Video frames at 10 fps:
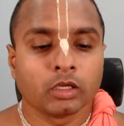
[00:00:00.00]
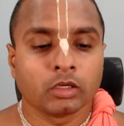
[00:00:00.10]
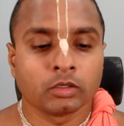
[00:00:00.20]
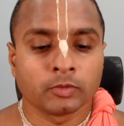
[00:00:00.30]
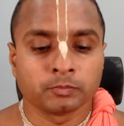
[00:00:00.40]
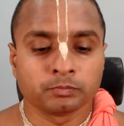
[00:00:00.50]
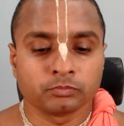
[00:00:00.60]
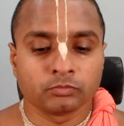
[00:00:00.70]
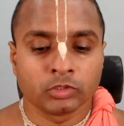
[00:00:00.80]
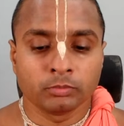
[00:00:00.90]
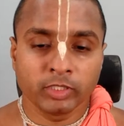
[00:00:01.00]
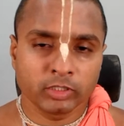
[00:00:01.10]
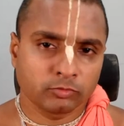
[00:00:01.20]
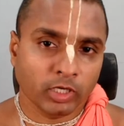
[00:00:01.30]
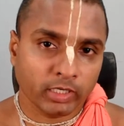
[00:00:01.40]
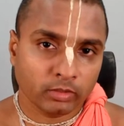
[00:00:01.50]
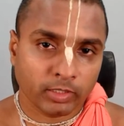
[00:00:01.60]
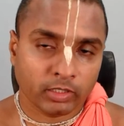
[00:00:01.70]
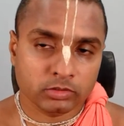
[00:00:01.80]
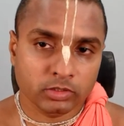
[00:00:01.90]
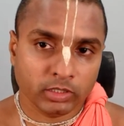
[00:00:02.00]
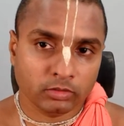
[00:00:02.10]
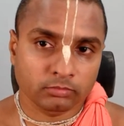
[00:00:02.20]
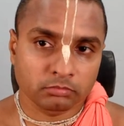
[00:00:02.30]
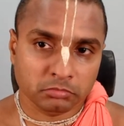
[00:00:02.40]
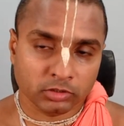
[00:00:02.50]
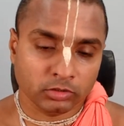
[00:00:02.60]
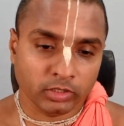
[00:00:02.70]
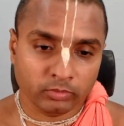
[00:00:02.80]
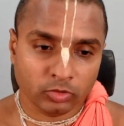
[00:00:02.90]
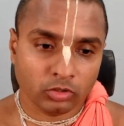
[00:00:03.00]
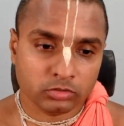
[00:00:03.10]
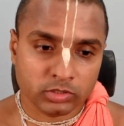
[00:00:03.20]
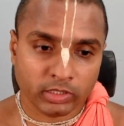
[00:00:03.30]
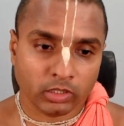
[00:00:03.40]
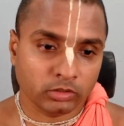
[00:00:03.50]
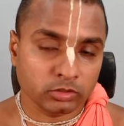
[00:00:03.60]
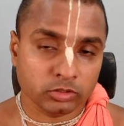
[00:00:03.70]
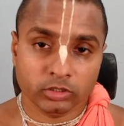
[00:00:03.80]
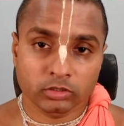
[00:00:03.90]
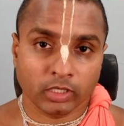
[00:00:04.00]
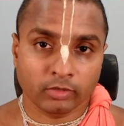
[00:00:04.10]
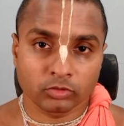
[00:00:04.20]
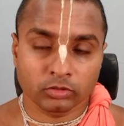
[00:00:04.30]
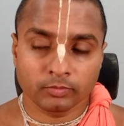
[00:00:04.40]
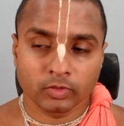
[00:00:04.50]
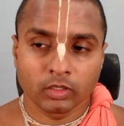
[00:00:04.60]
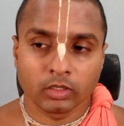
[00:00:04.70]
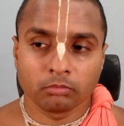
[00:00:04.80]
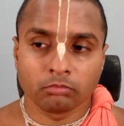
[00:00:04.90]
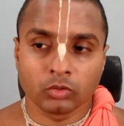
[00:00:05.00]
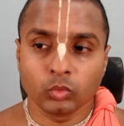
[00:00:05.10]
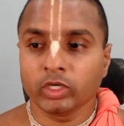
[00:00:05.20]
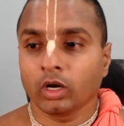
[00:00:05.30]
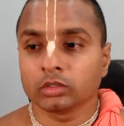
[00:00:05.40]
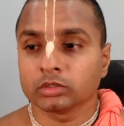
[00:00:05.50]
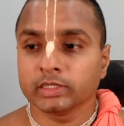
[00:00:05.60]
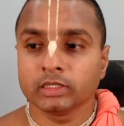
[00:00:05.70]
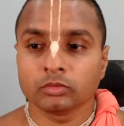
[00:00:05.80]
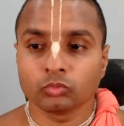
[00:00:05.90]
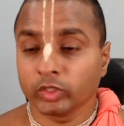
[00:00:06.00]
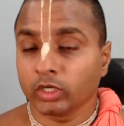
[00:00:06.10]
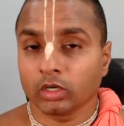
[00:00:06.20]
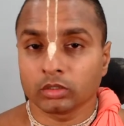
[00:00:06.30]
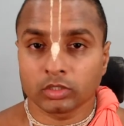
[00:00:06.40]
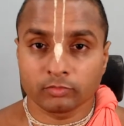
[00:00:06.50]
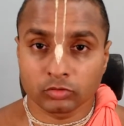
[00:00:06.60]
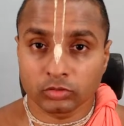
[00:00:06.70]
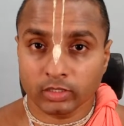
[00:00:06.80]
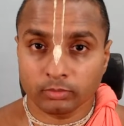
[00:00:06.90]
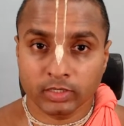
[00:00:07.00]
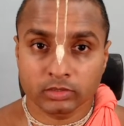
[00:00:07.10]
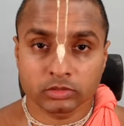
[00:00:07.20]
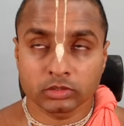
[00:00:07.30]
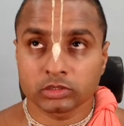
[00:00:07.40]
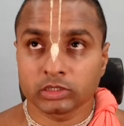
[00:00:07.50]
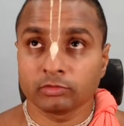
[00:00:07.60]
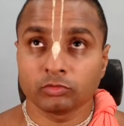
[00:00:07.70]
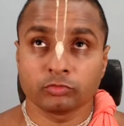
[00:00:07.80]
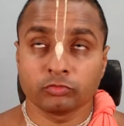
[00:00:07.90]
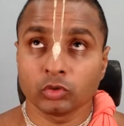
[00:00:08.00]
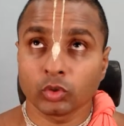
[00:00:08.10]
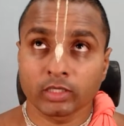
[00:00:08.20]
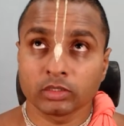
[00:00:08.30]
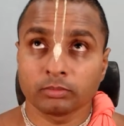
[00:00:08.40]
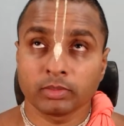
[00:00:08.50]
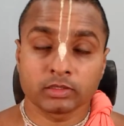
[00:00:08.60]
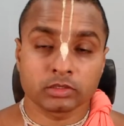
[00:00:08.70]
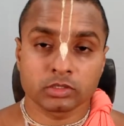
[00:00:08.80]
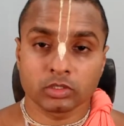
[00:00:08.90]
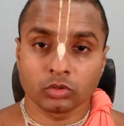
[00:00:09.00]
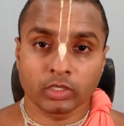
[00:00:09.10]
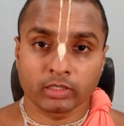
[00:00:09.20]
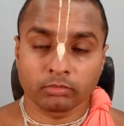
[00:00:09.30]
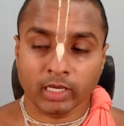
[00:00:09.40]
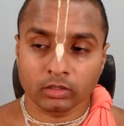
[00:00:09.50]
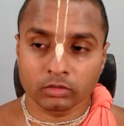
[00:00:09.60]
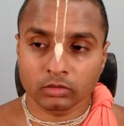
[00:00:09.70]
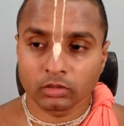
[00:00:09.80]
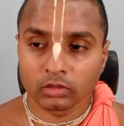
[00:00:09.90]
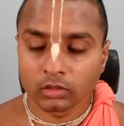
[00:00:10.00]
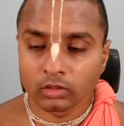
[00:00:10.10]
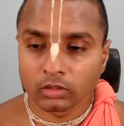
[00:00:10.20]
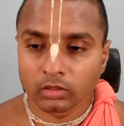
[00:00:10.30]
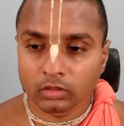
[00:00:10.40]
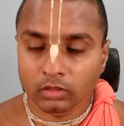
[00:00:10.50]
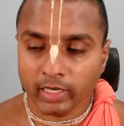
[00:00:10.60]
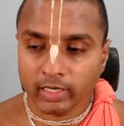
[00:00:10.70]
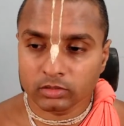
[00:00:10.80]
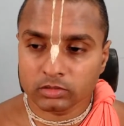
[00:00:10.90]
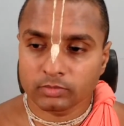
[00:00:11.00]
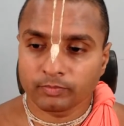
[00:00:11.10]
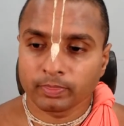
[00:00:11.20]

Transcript: The beings of the higher planets, they can, I think the demigods, they can, I think, still travel, but we can't see them, we can't travel to their places. Even if we look at their places, they look like barren lands.